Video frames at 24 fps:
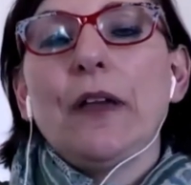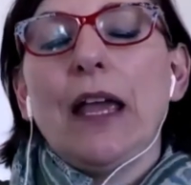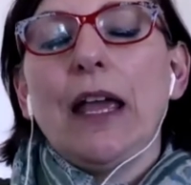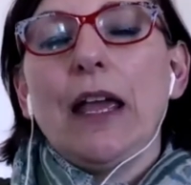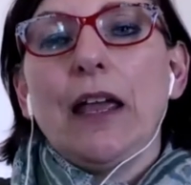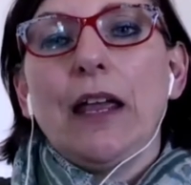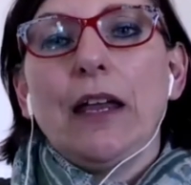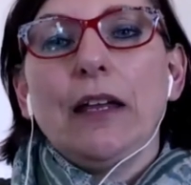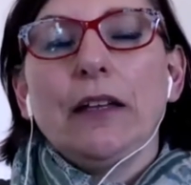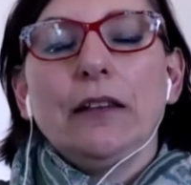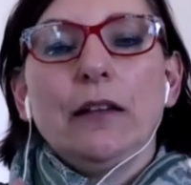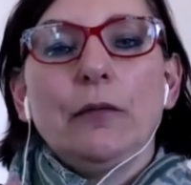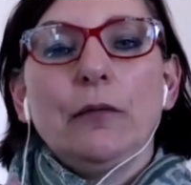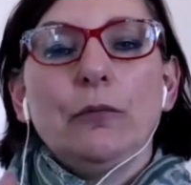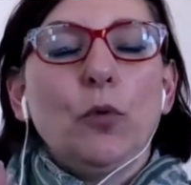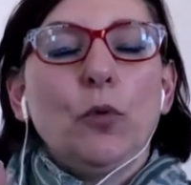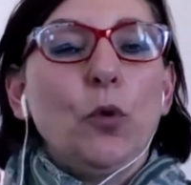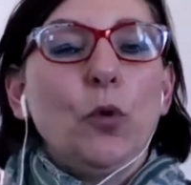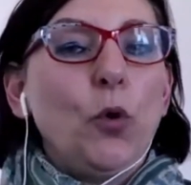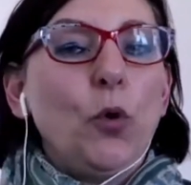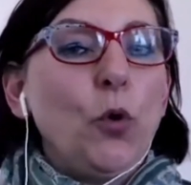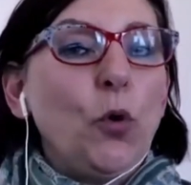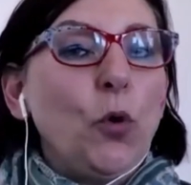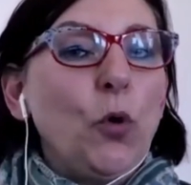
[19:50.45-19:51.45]
and the
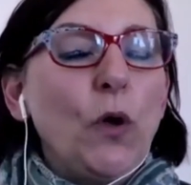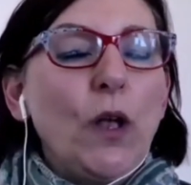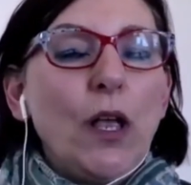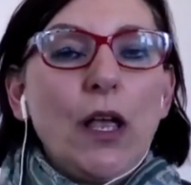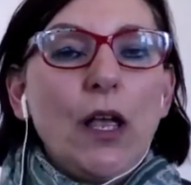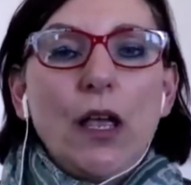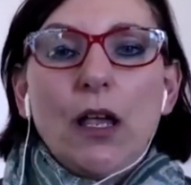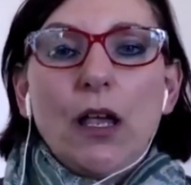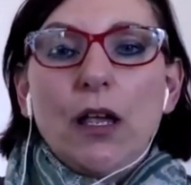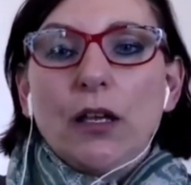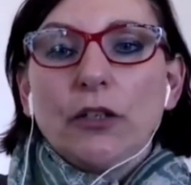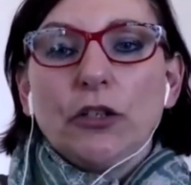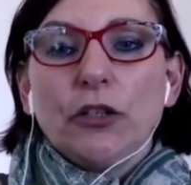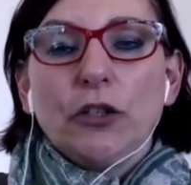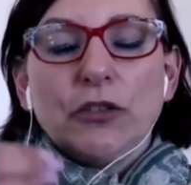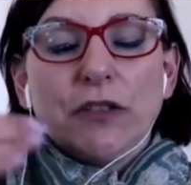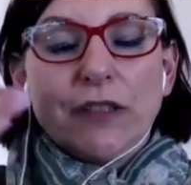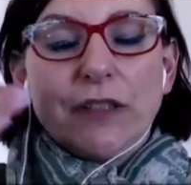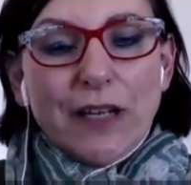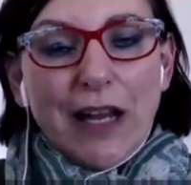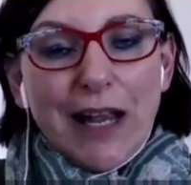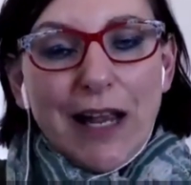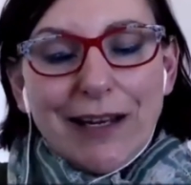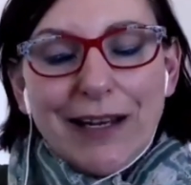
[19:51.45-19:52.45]
more you
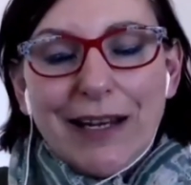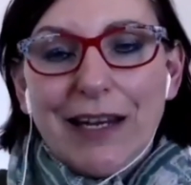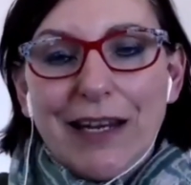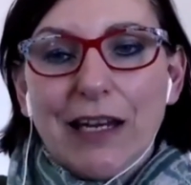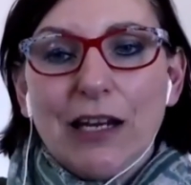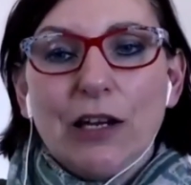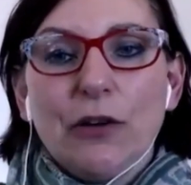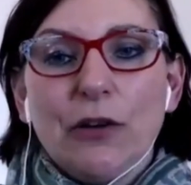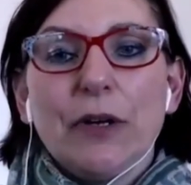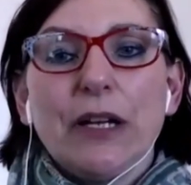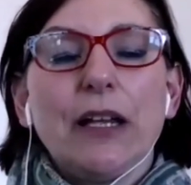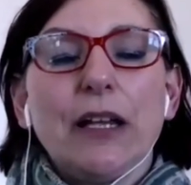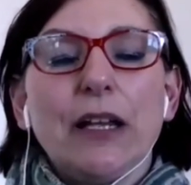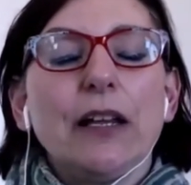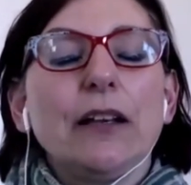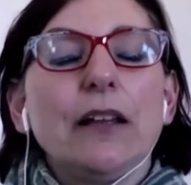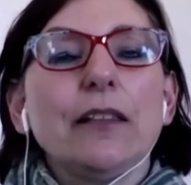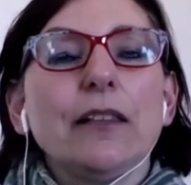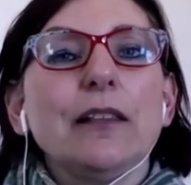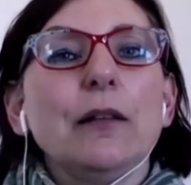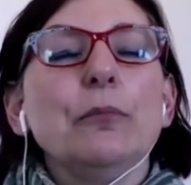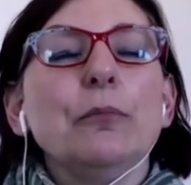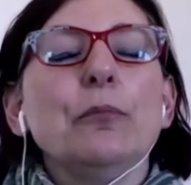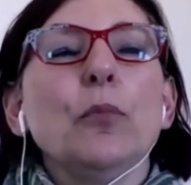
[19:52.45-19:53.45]
start hearing it,
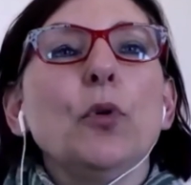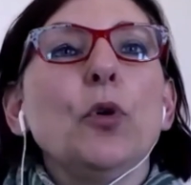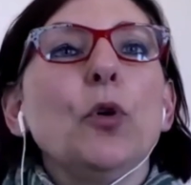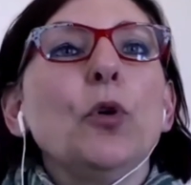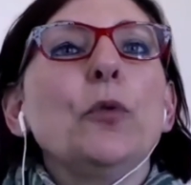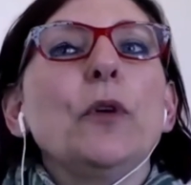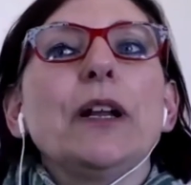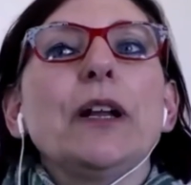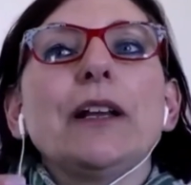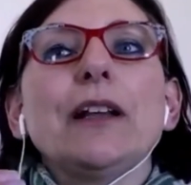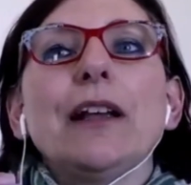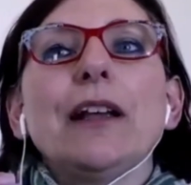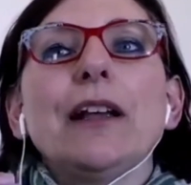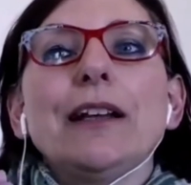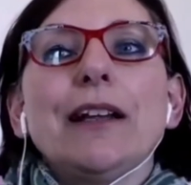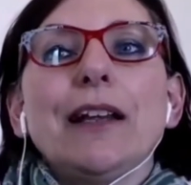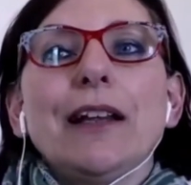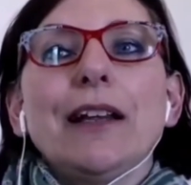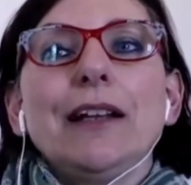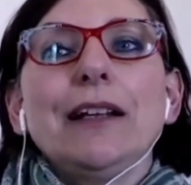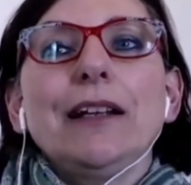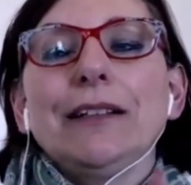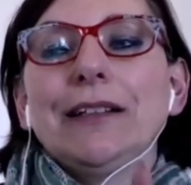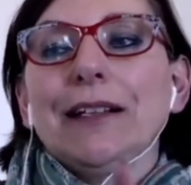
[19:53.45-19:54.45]
the more it, it,
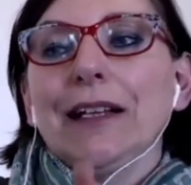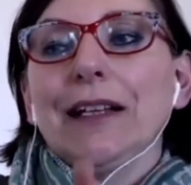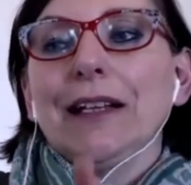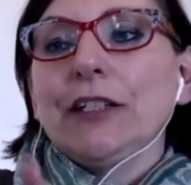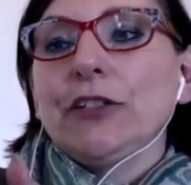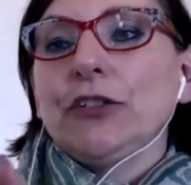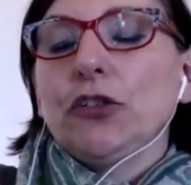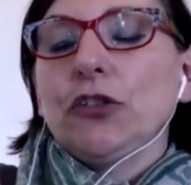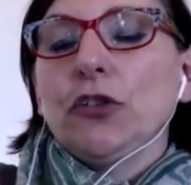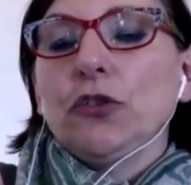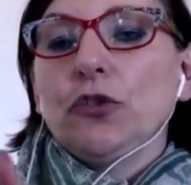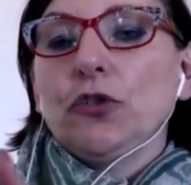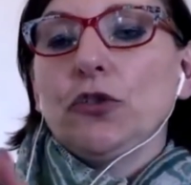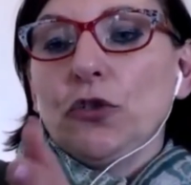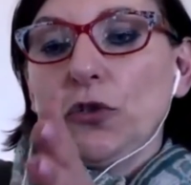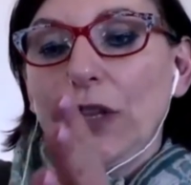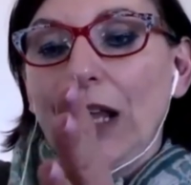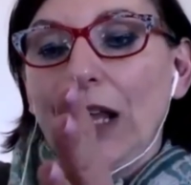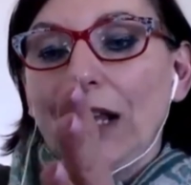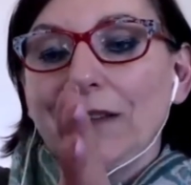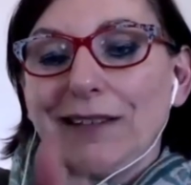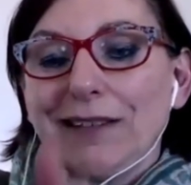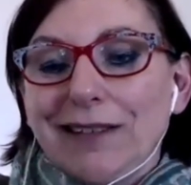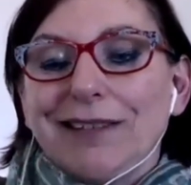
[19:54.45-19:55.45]
it, leads you to
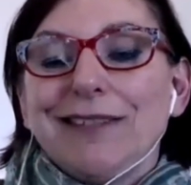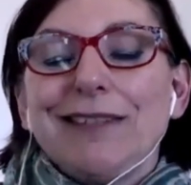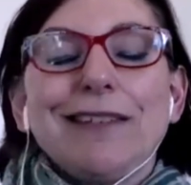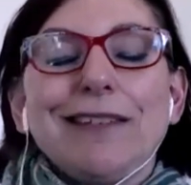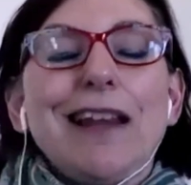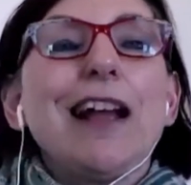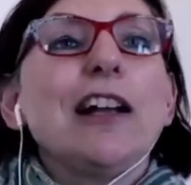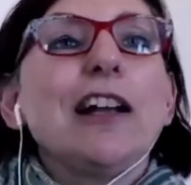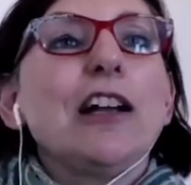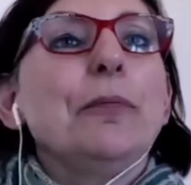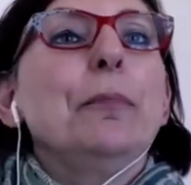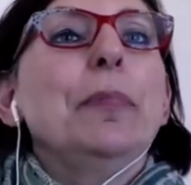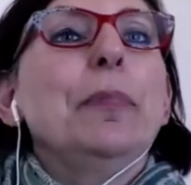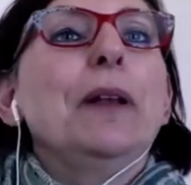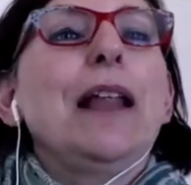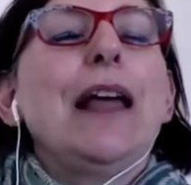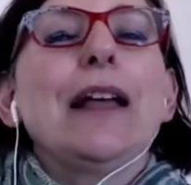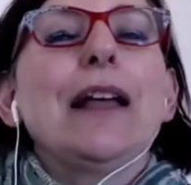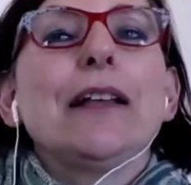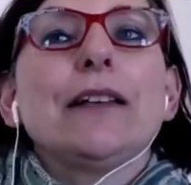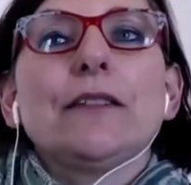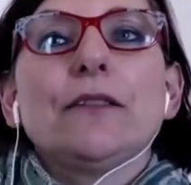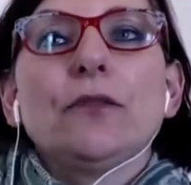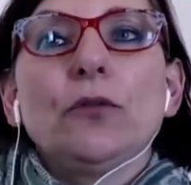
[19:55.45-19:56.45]
that stuck
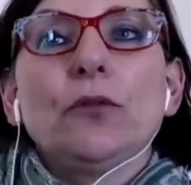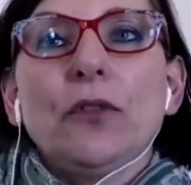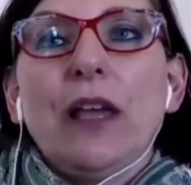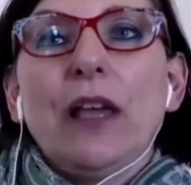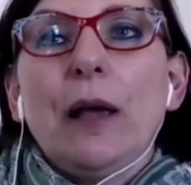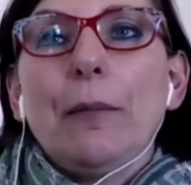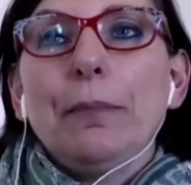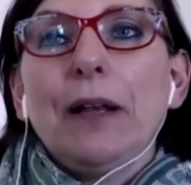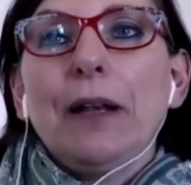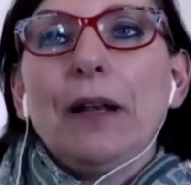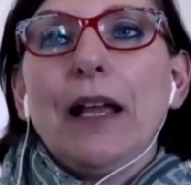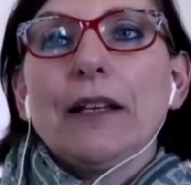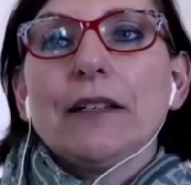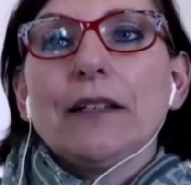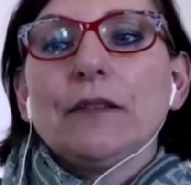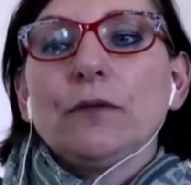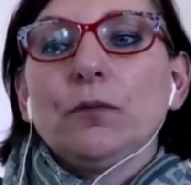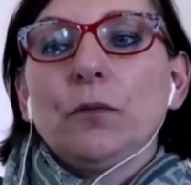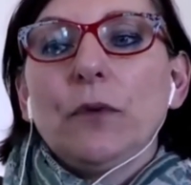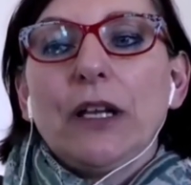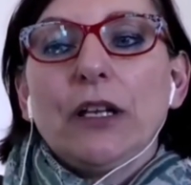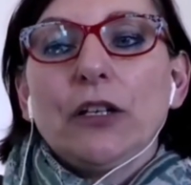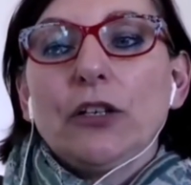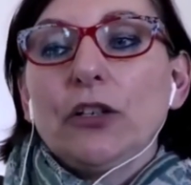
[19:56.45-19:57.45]
place or that
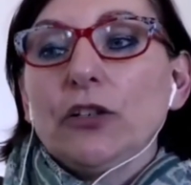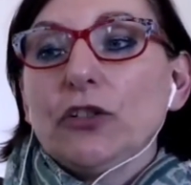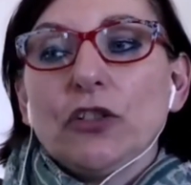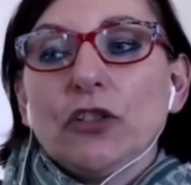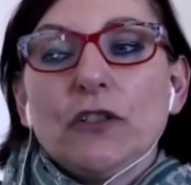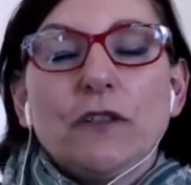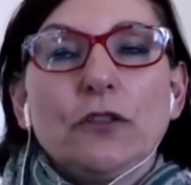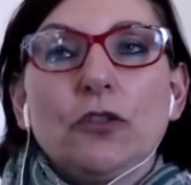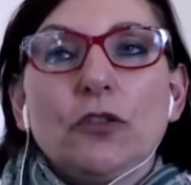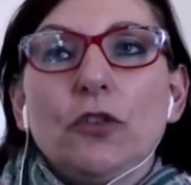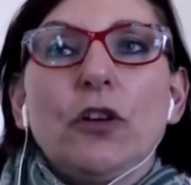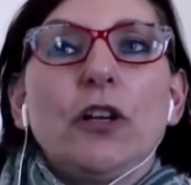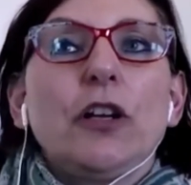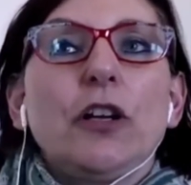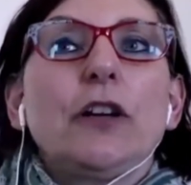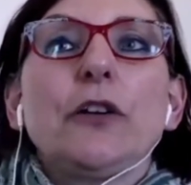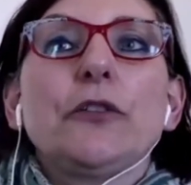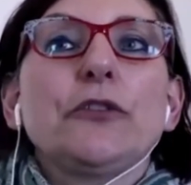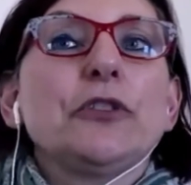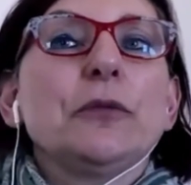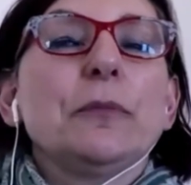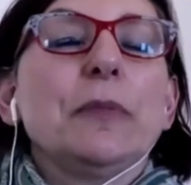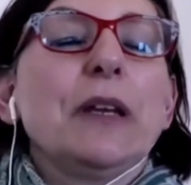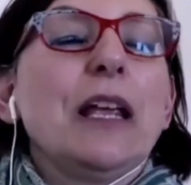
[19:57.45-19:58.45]
place where you're just not
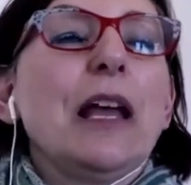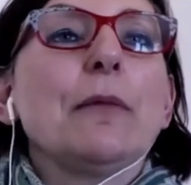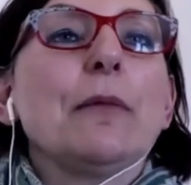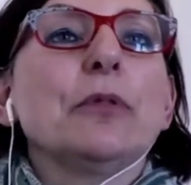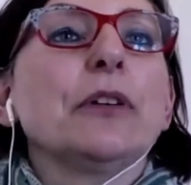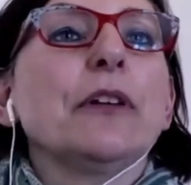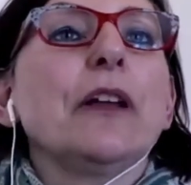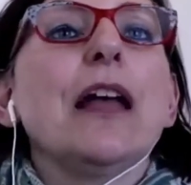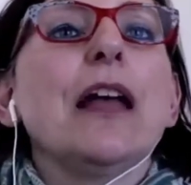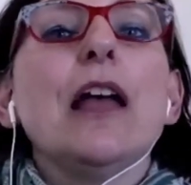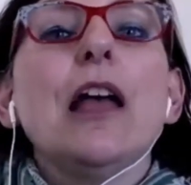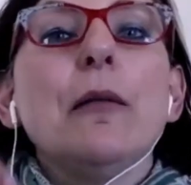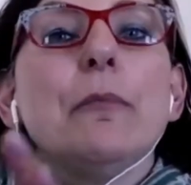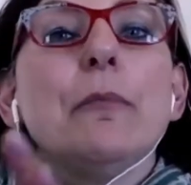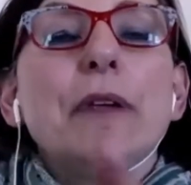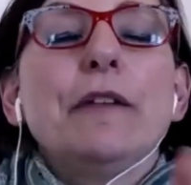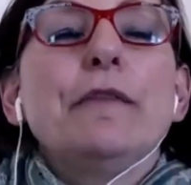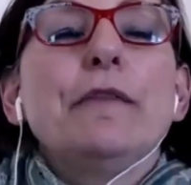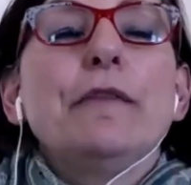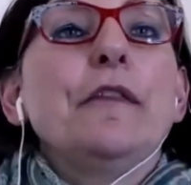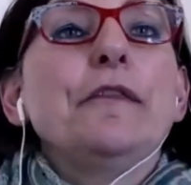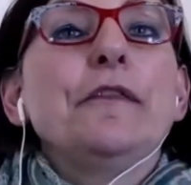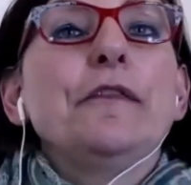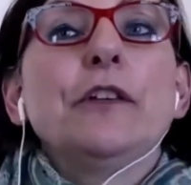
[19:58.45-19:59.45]
going to be able to be
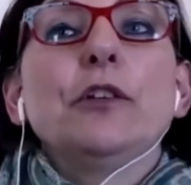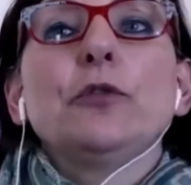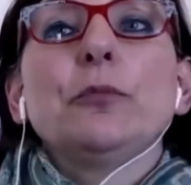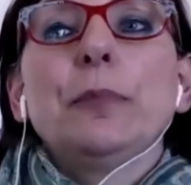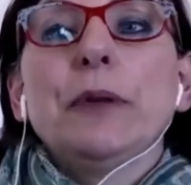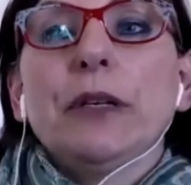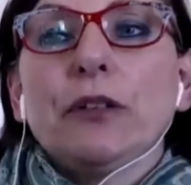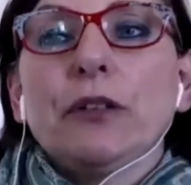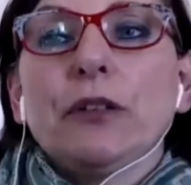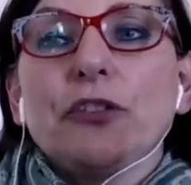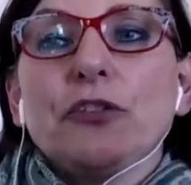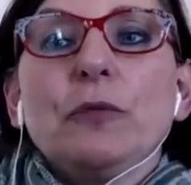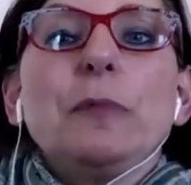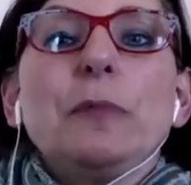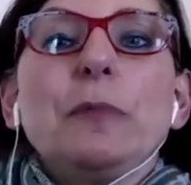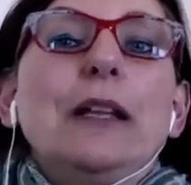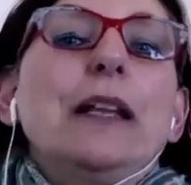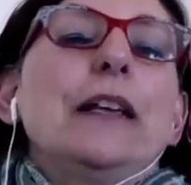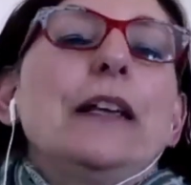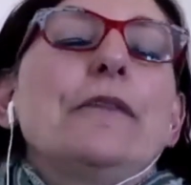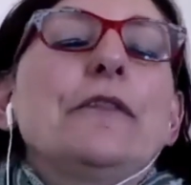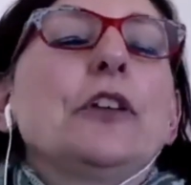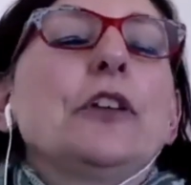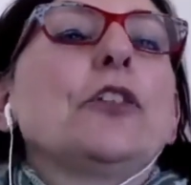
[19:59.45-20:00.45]
fulfilled because you
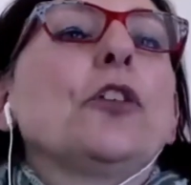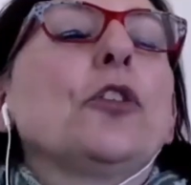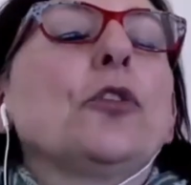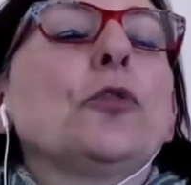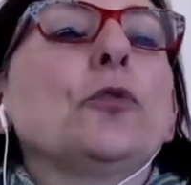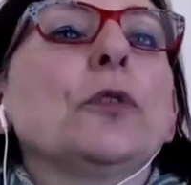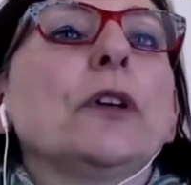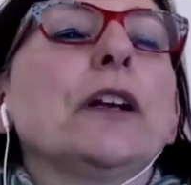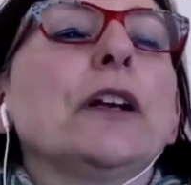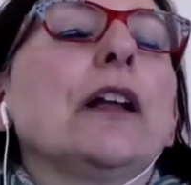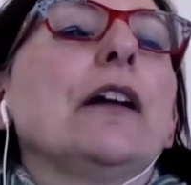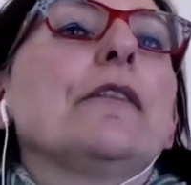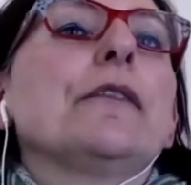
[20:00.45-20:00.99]
believe you're not good enough.